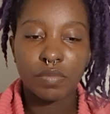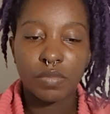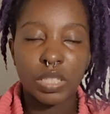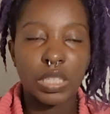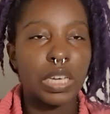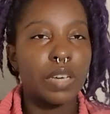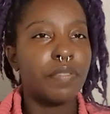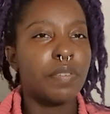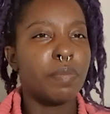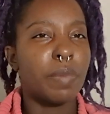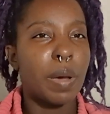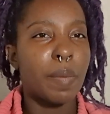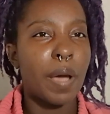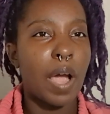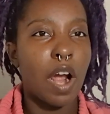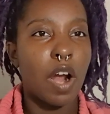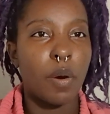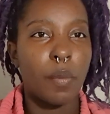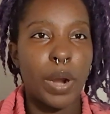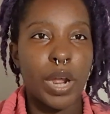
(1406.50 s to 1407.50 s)
giving my
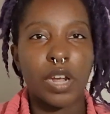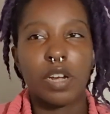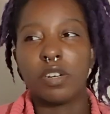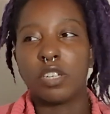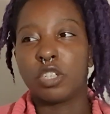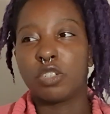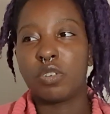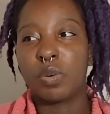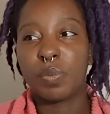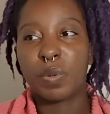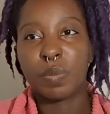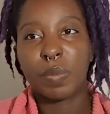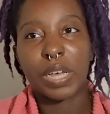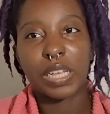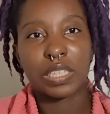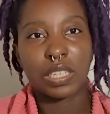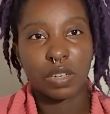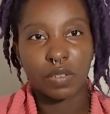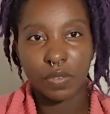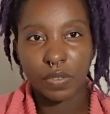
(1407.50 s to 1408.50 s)
power away or stripping
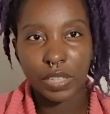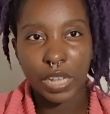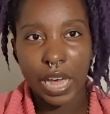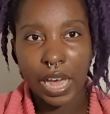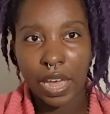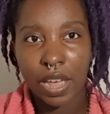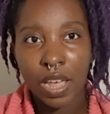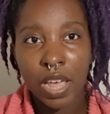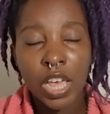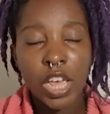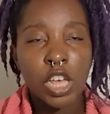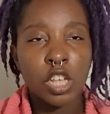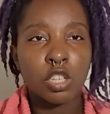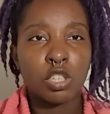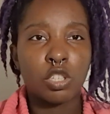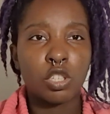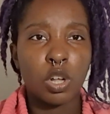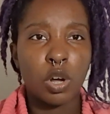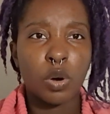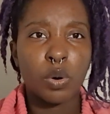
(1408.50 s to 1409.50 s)
myself of that.
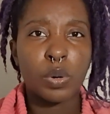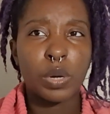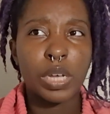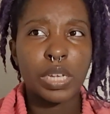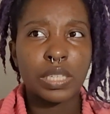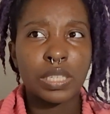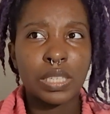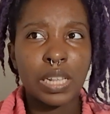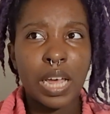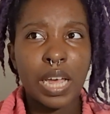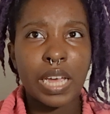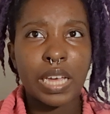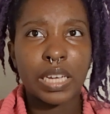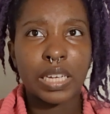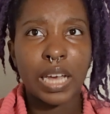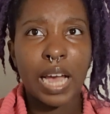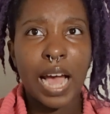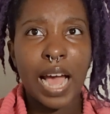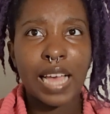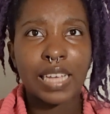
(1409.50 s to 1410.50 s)
So it's
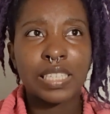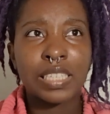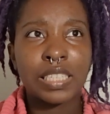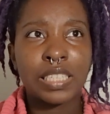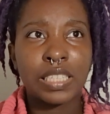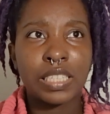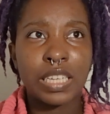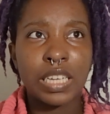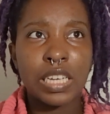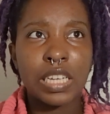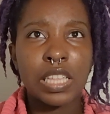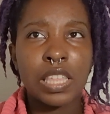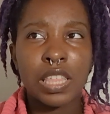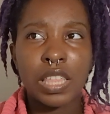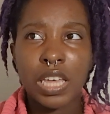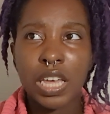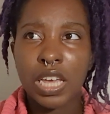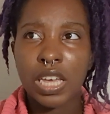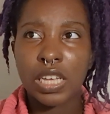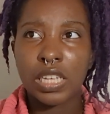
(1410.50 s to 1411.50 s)
like I see
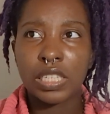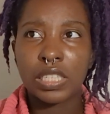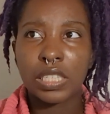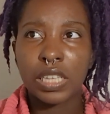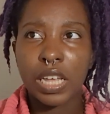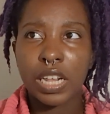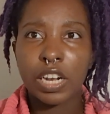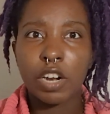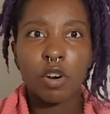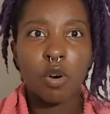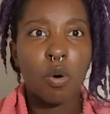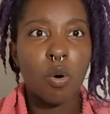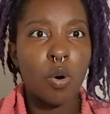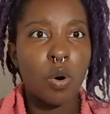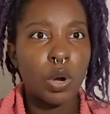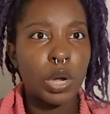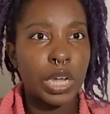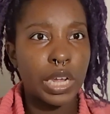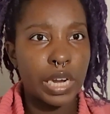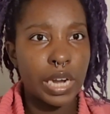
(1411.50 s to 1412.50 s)
things and they're
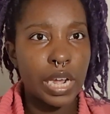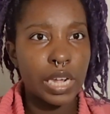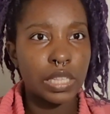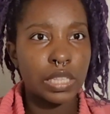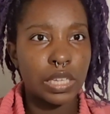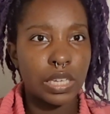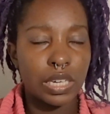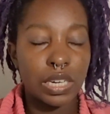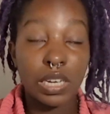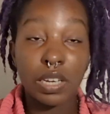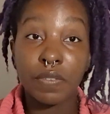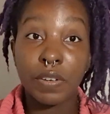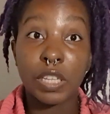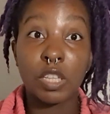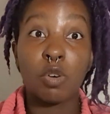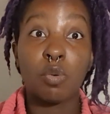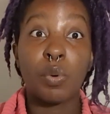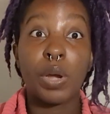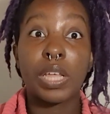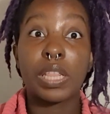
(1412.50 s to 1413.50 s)
all connected,
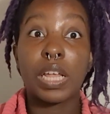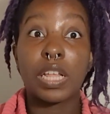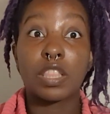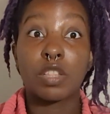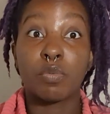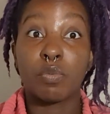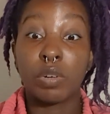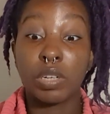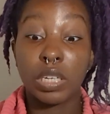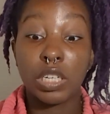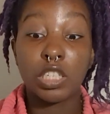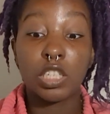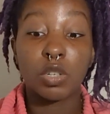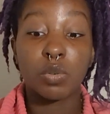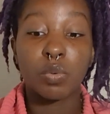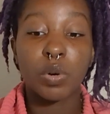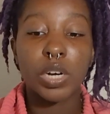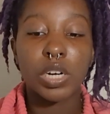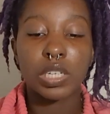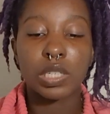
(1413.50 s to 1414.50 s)
even the way that the
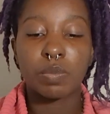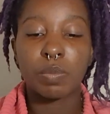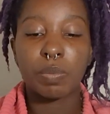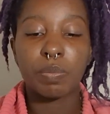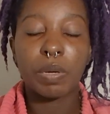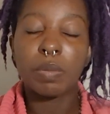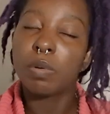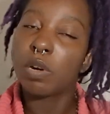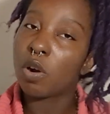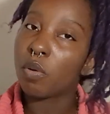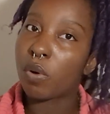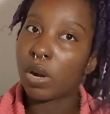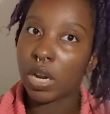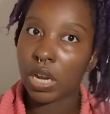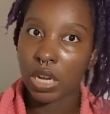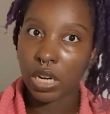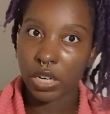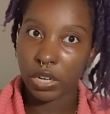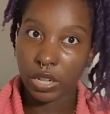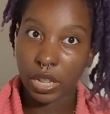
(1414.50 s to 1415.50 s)
religion works. But people don't want
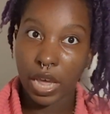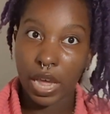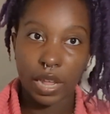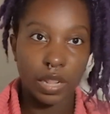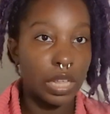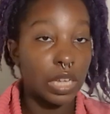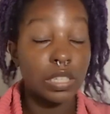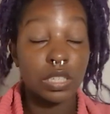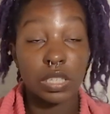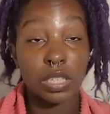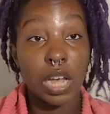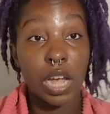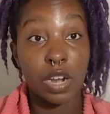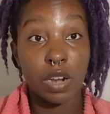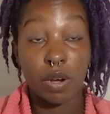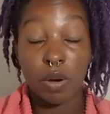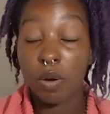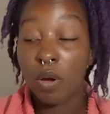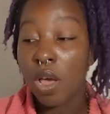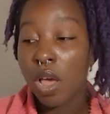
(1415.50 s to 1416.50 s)
to hear that. That's a side
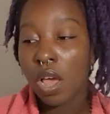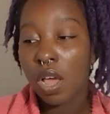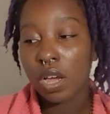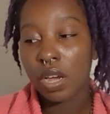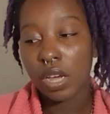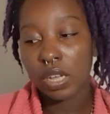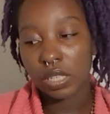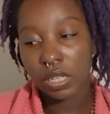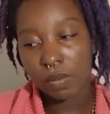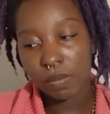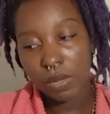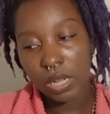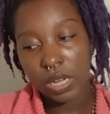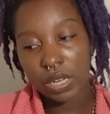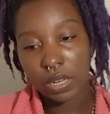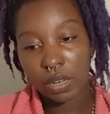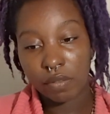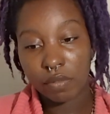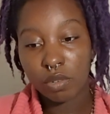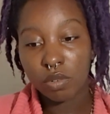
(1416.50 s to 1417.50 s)
note. Because I'm
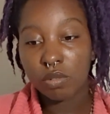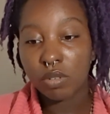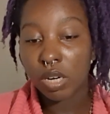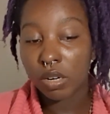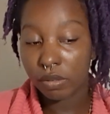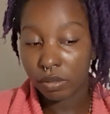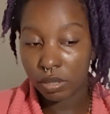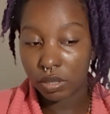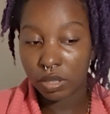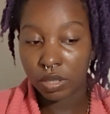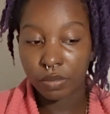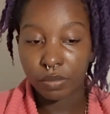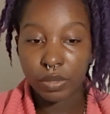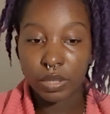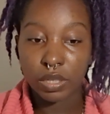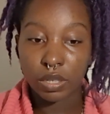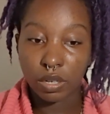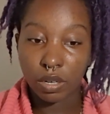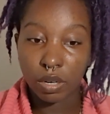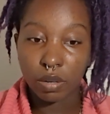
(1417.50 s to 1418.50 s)
like, if you go into
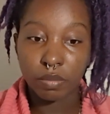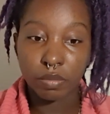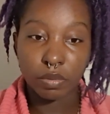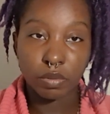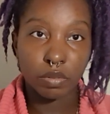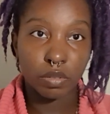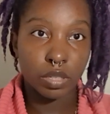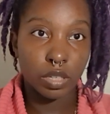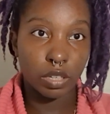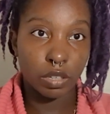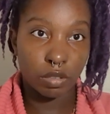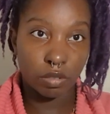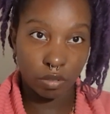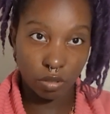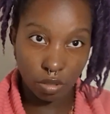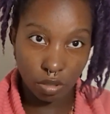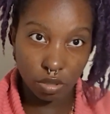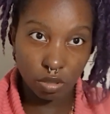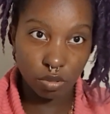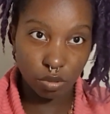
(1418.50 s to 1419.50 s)
one of them
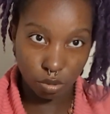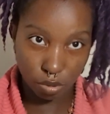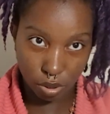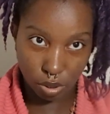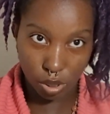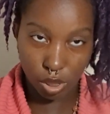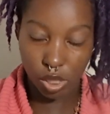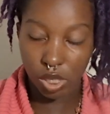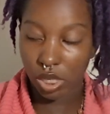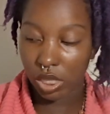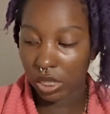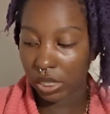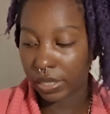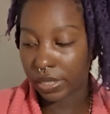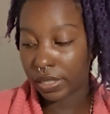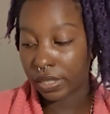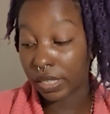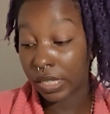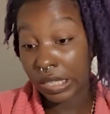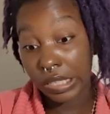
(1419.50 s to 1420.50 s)

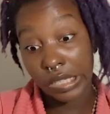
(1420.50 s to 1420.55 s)
cathedrals,